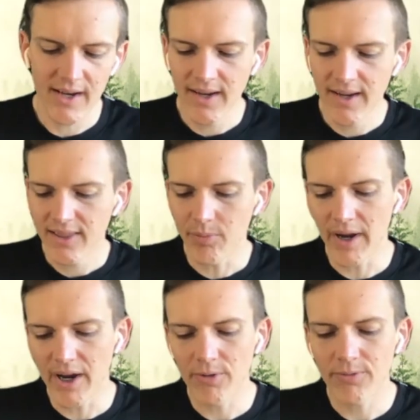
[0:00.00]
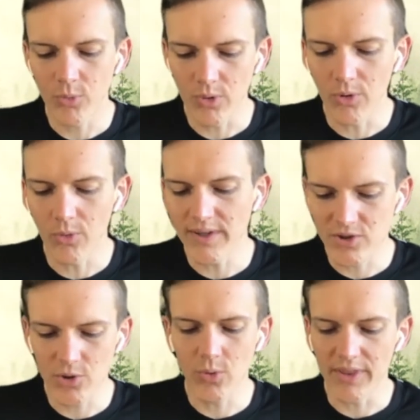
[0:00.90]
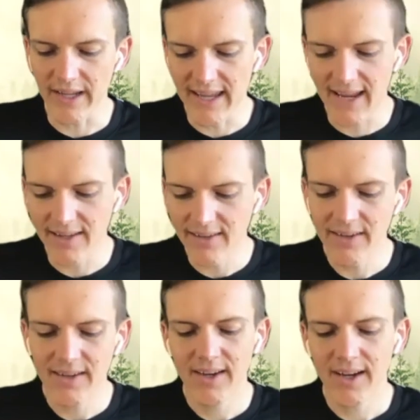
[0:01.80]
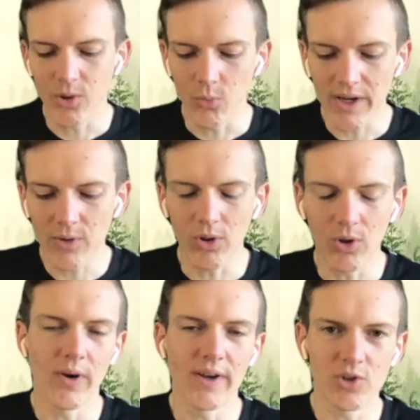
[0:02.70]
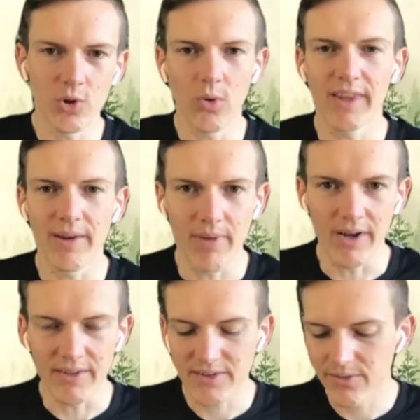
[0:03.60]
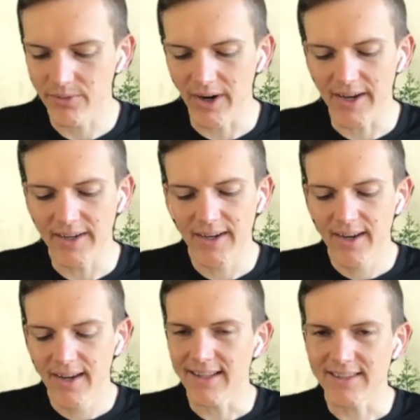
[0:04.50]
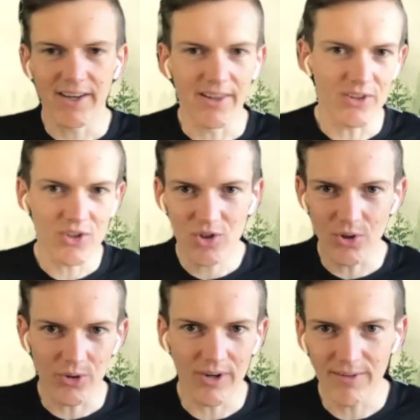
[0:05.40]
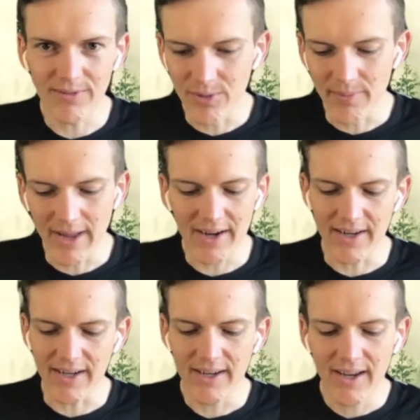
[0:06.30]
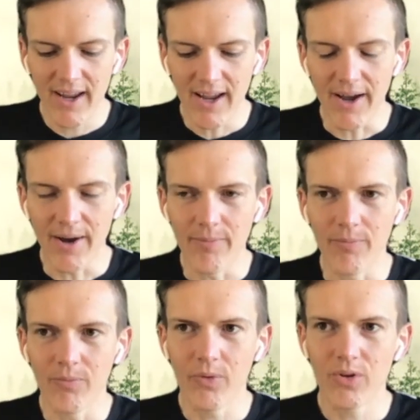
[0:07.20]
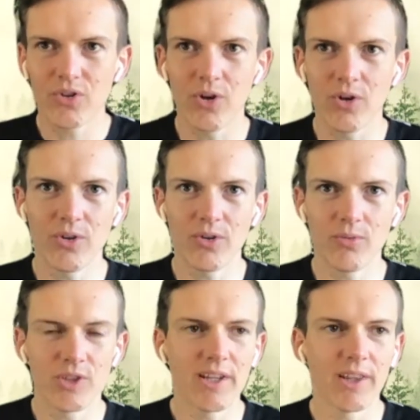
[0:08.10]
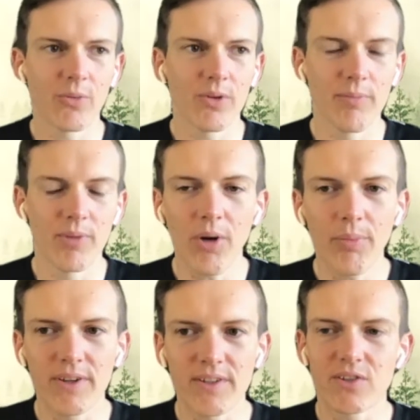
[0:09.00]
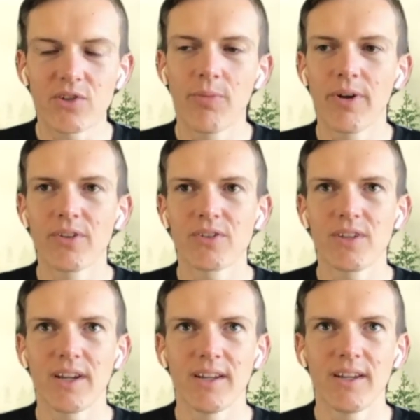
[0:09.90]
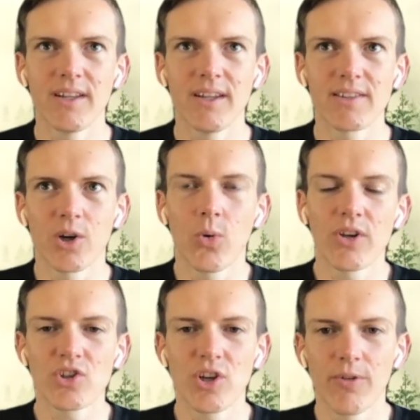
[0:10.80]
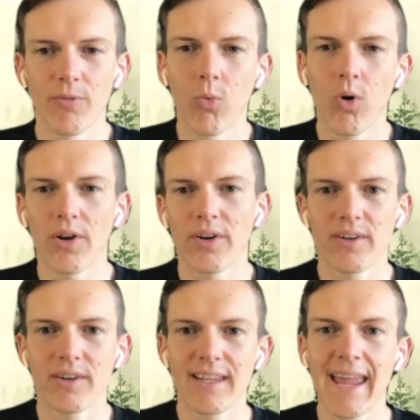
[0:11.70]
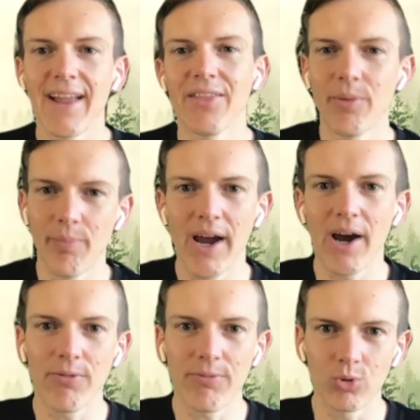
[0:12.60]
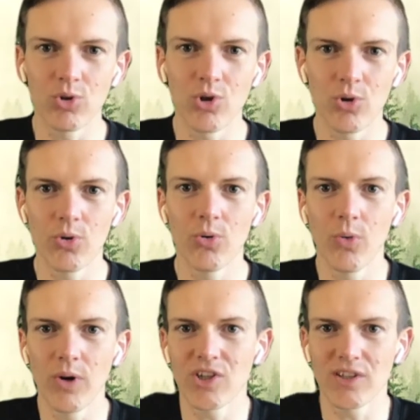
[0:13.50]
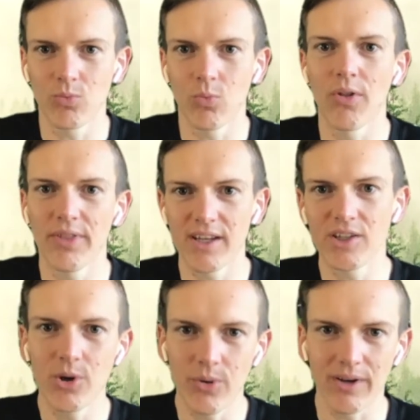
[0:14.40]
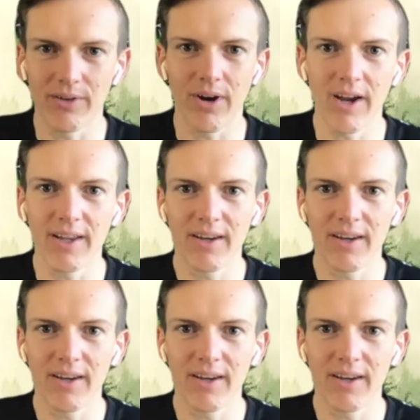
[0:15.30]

the powerful will always do what they can and the weak will always do what they must, right? That's kind of the story of humanity. Um, so dealing with monopolies, it's almost, uh, it's a question of what can the powerful do, which is what they're doing, right?